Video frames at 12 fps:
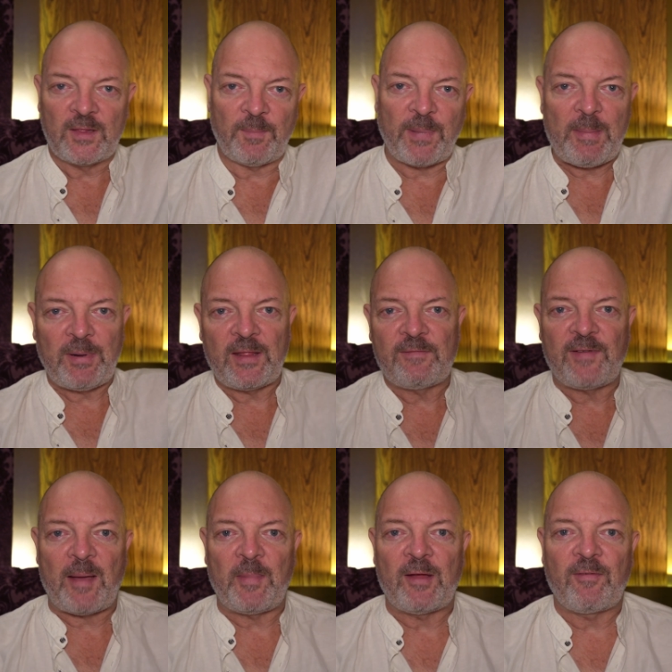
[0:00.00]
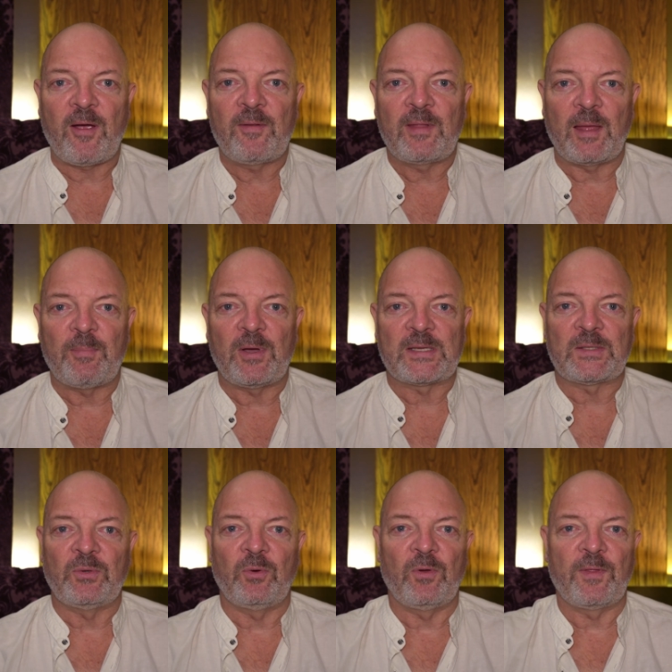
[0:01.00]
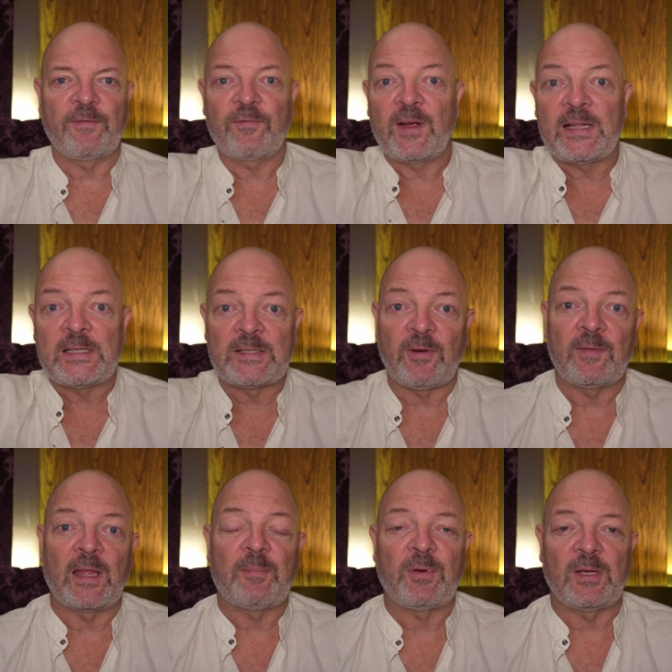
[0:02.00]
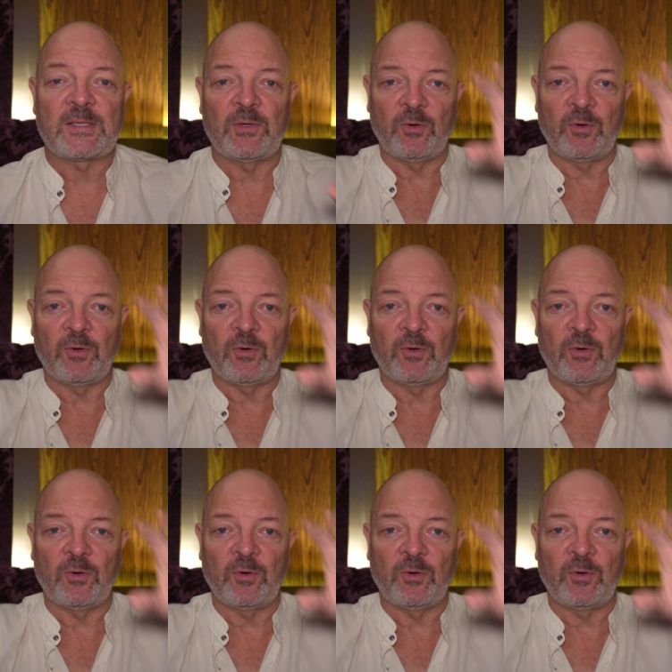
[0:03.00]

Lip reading: people in the family around that person, or the friends around that person,